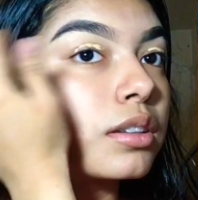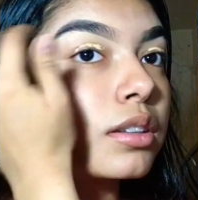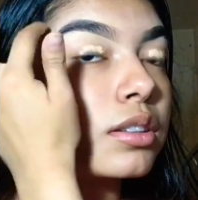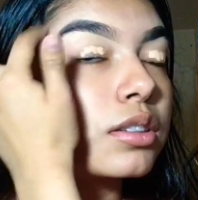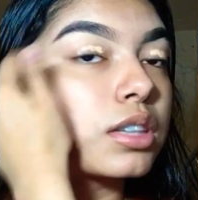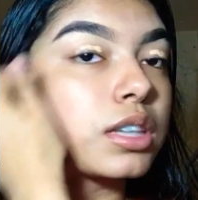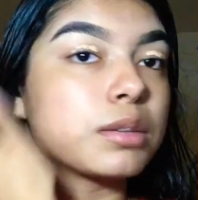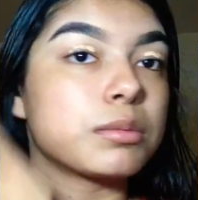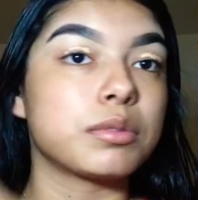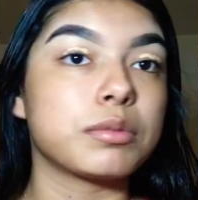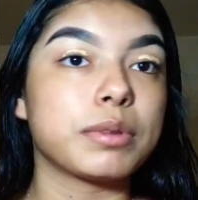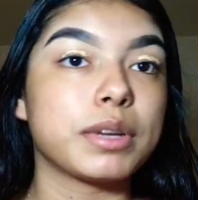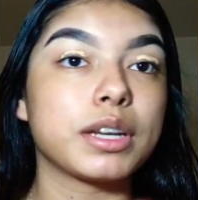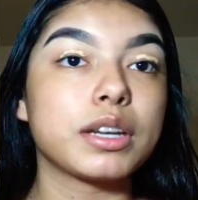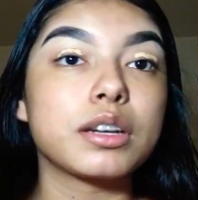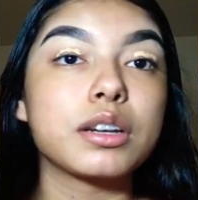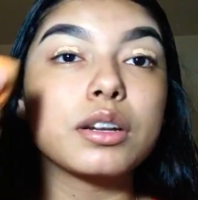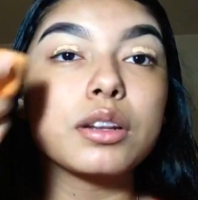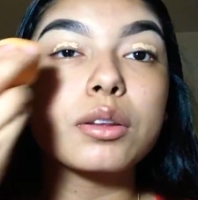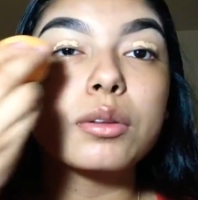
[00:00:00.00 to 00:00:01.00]
Just trying to get my
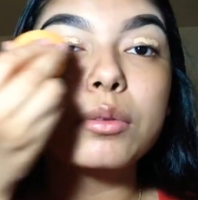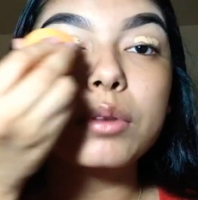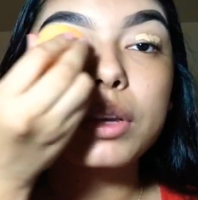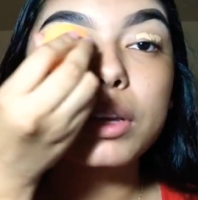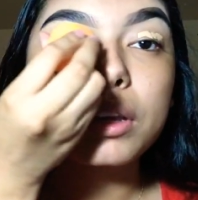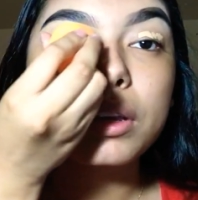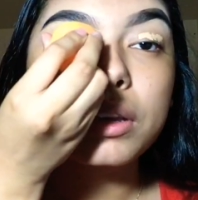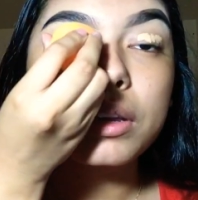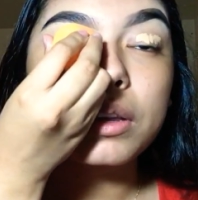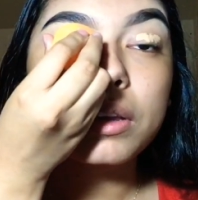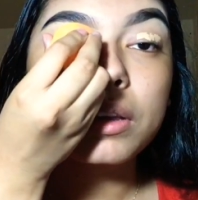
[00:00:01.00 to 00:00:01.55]
hair out of the way.